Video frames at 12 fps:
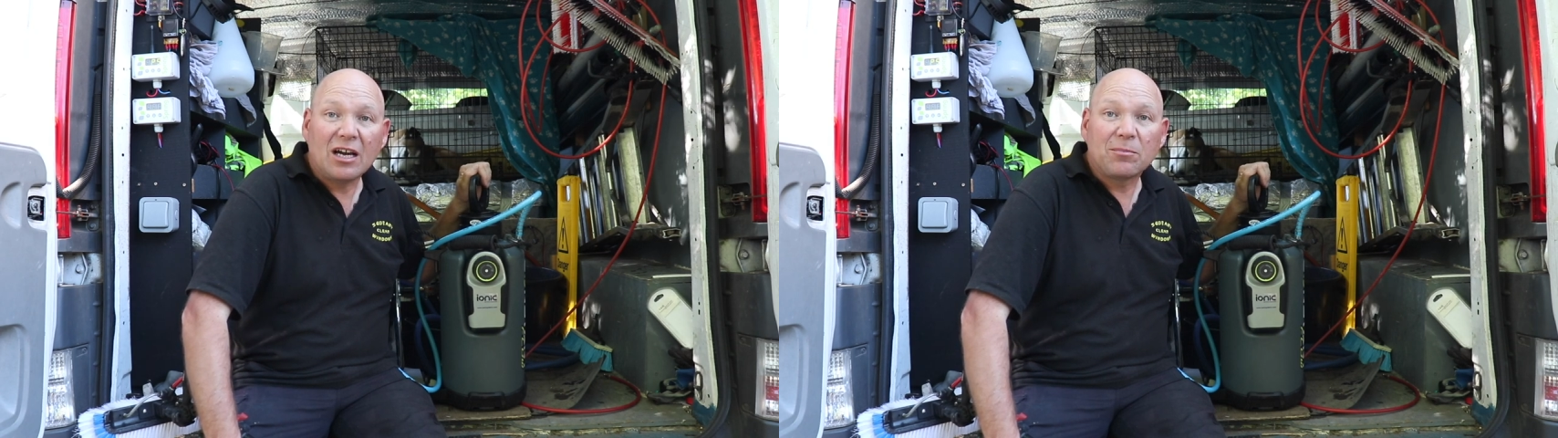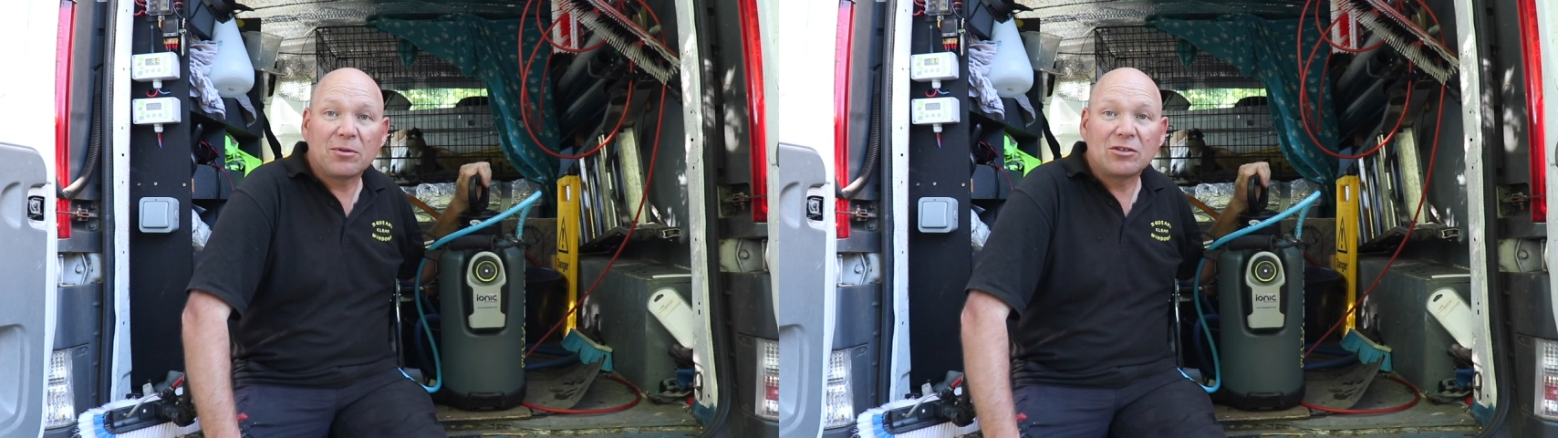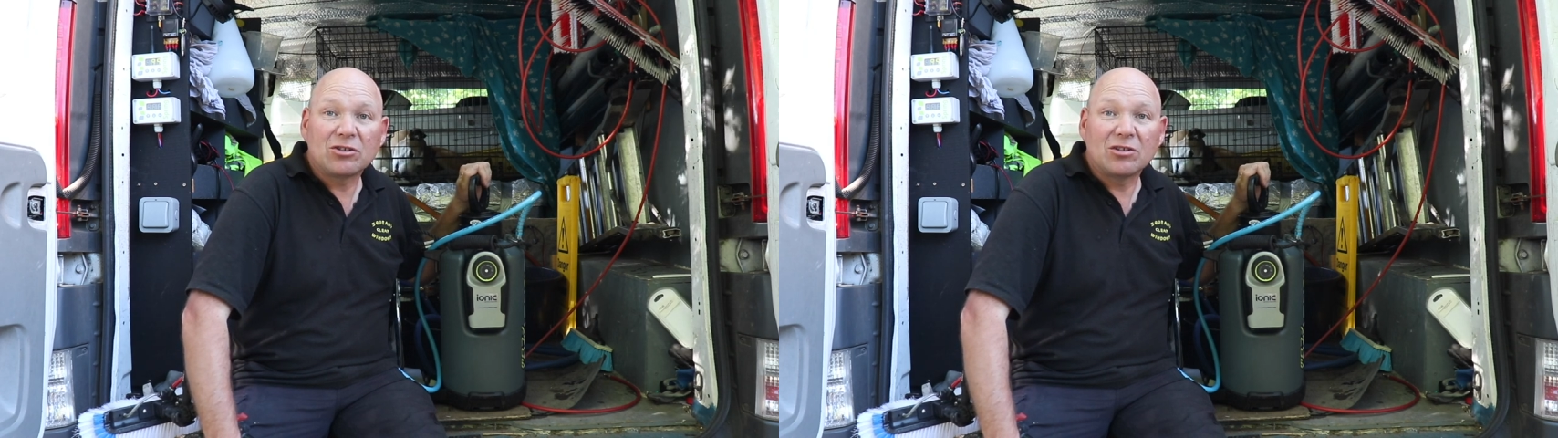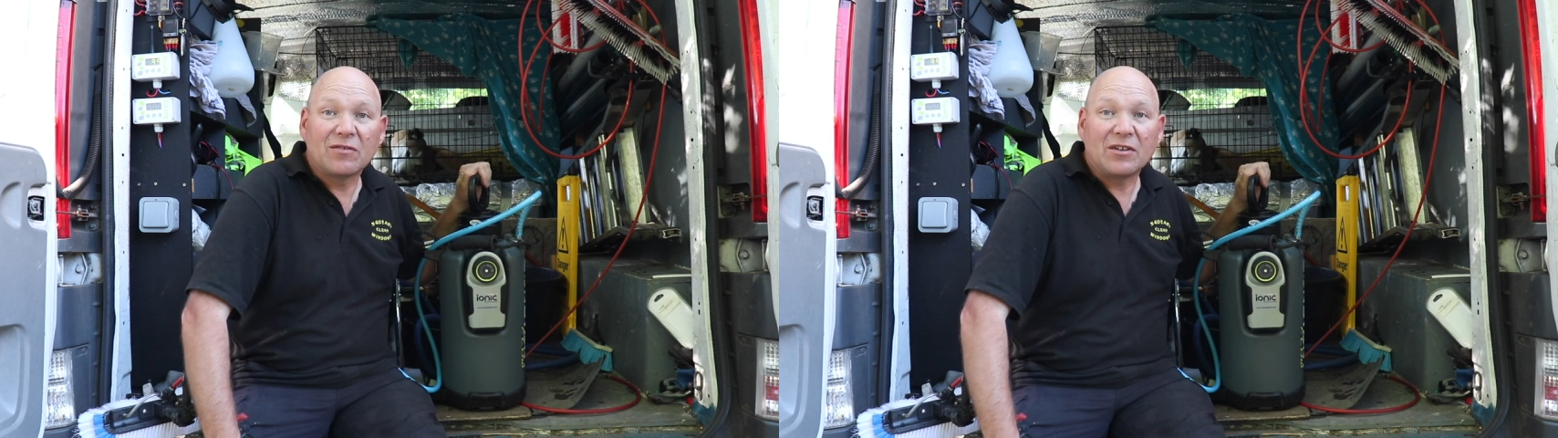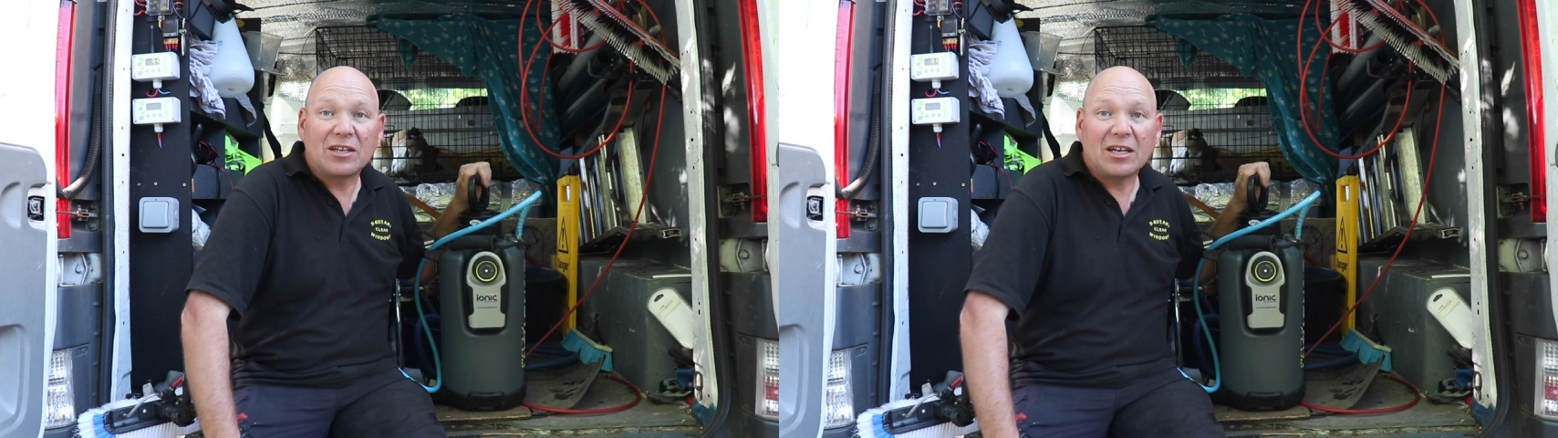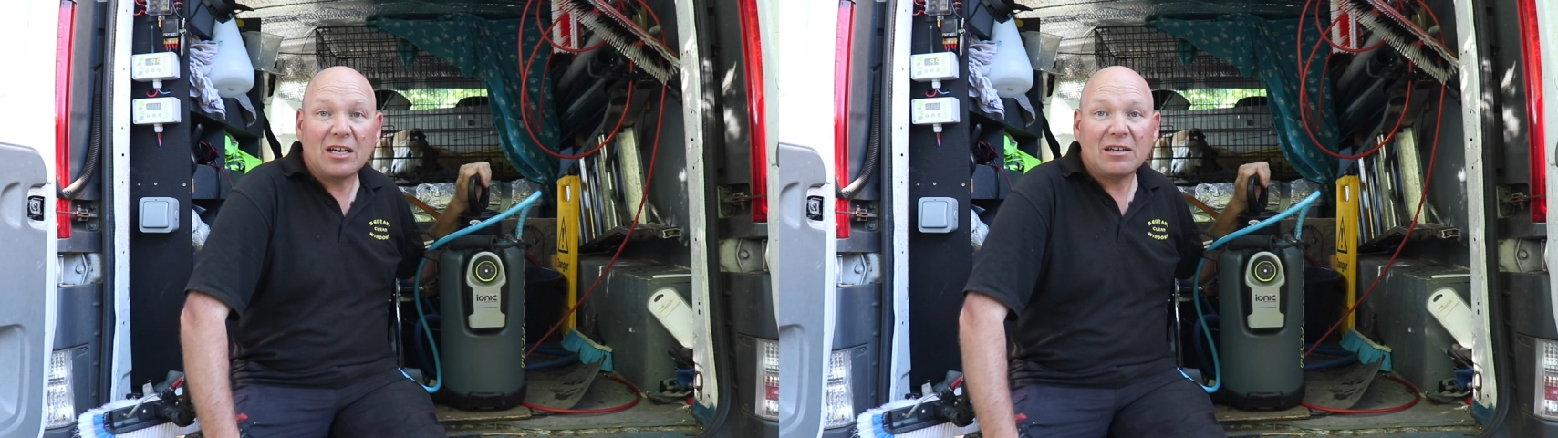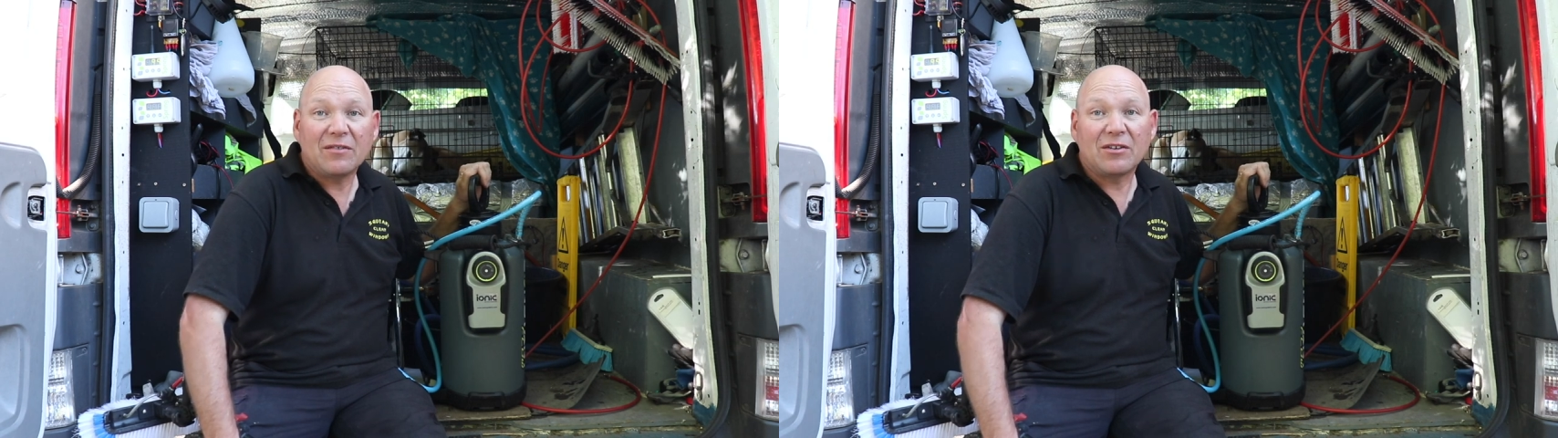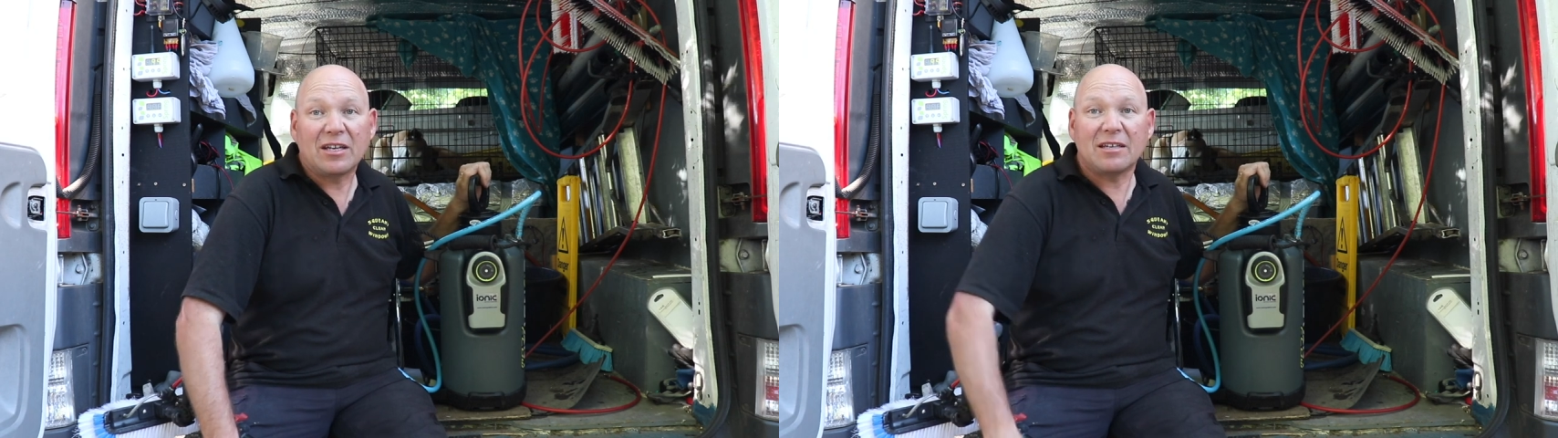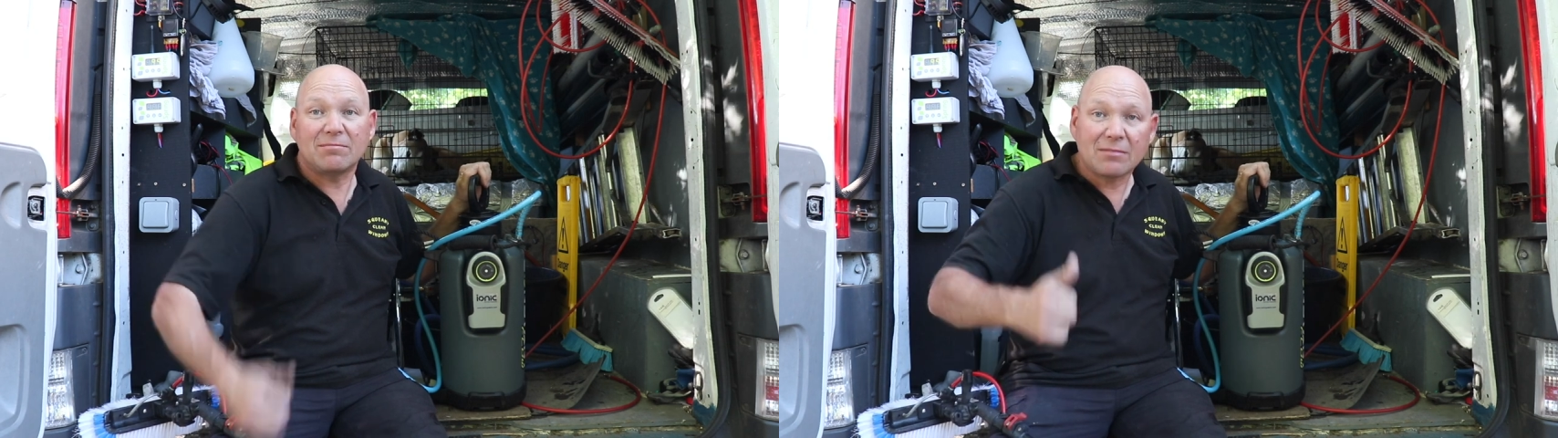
I hope you enjoyed the video. If you did,